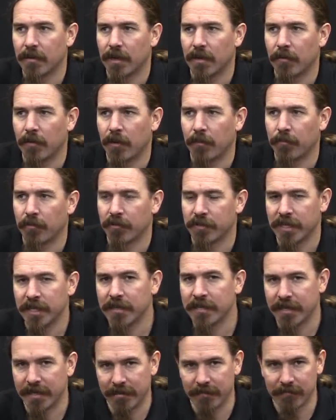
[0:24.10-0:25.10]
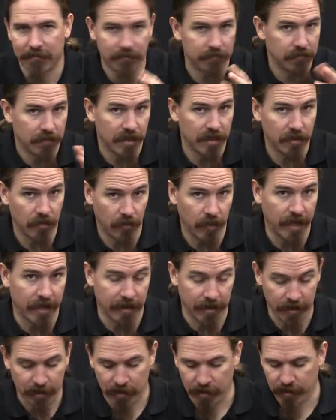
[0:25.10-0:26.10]
I'll present it in the way
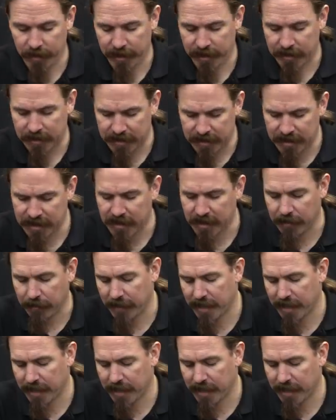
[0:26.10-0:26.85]
that you're going to see,